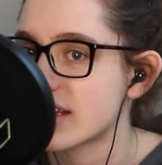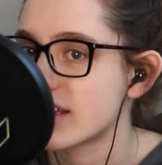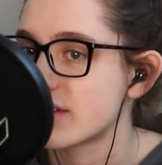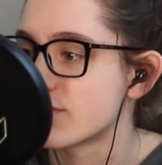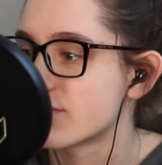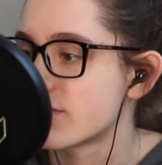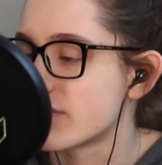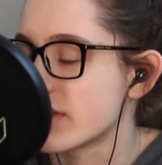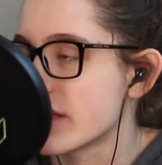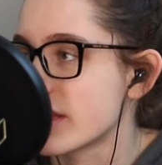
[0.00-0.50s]
in
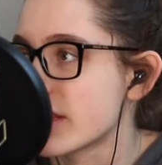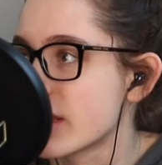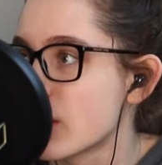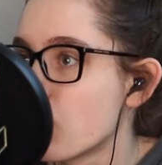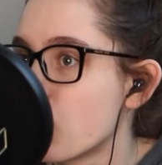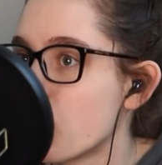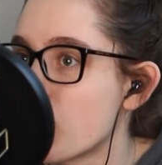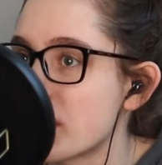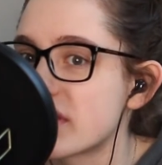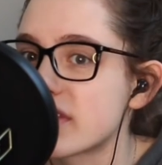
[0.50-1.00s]

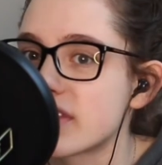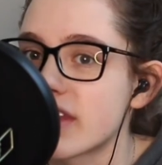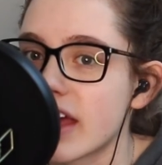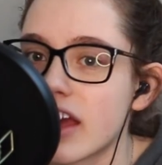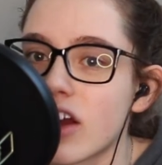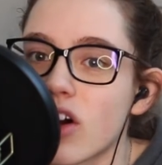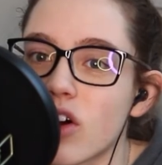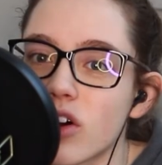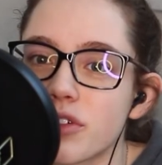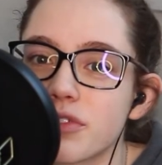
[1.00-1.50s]
feeling what
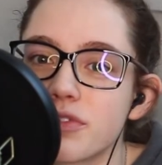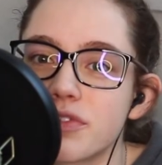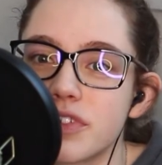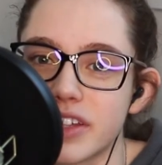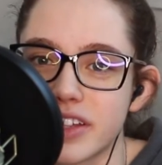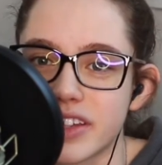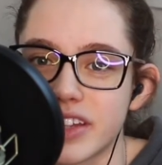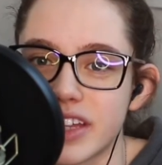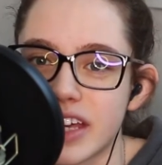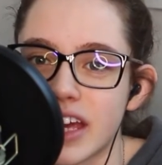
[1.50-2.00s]
they are
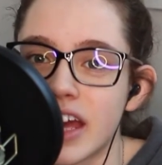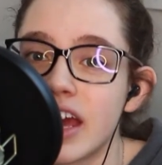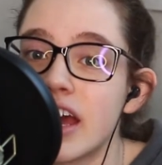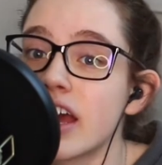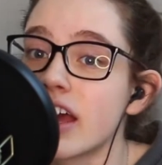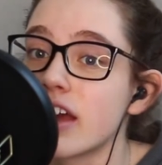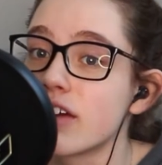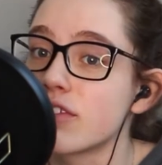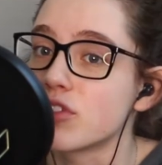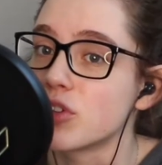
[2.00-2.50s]
feeling.
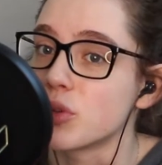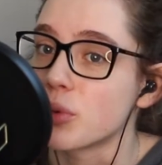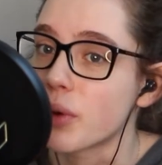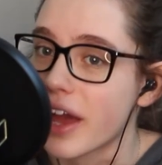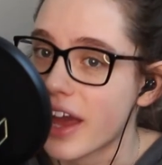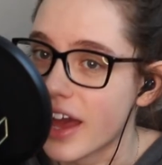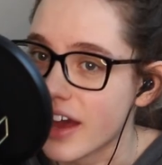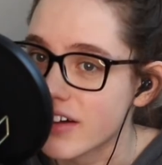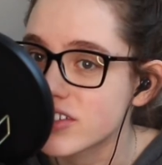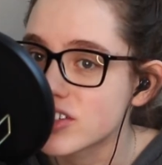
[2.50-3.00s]
If you
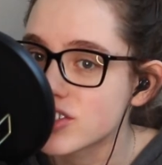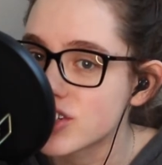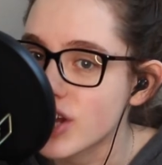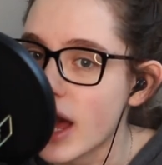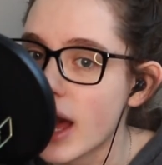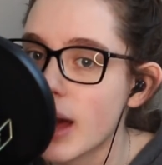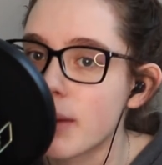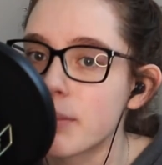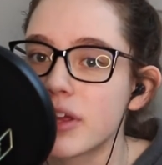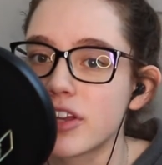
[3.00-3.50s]
have a
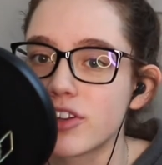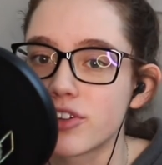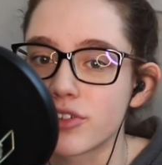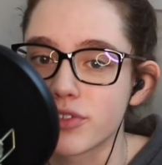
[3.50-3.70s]
job and you're